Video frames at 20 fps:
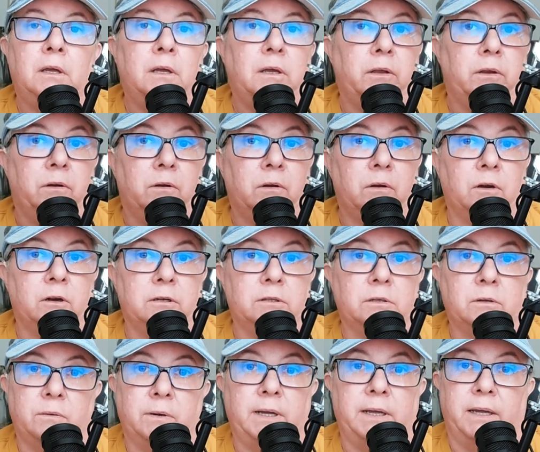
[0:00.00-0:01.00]
an
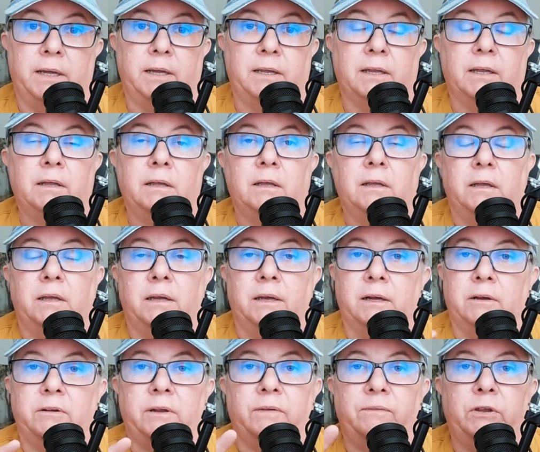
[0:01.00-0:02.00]
earthquake, and
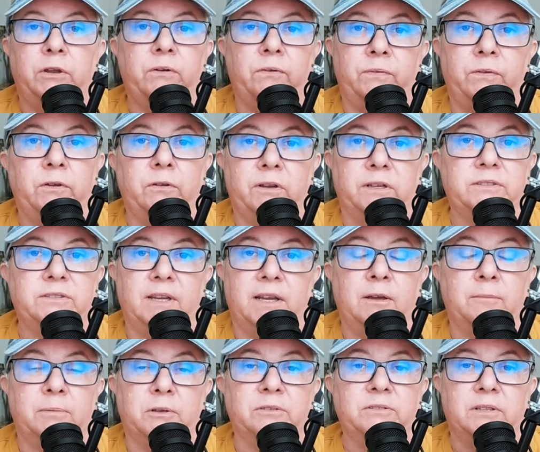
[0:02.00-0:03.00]
I'll give you a few
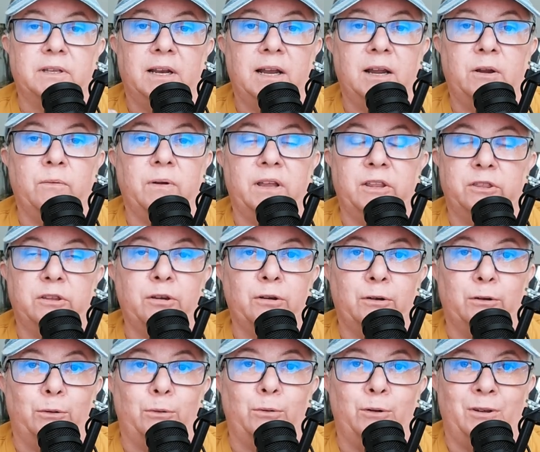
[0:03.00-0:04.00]
examples that I went
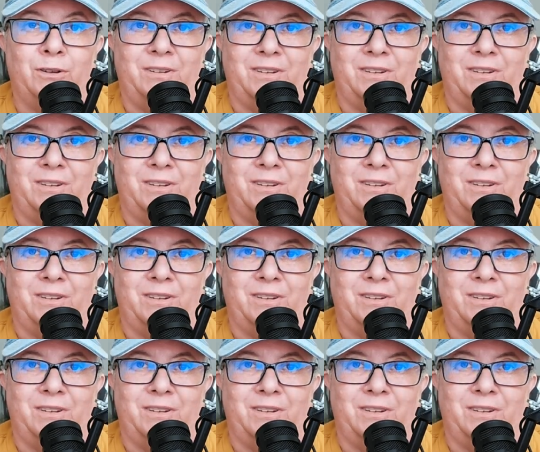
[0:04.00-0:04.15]
through,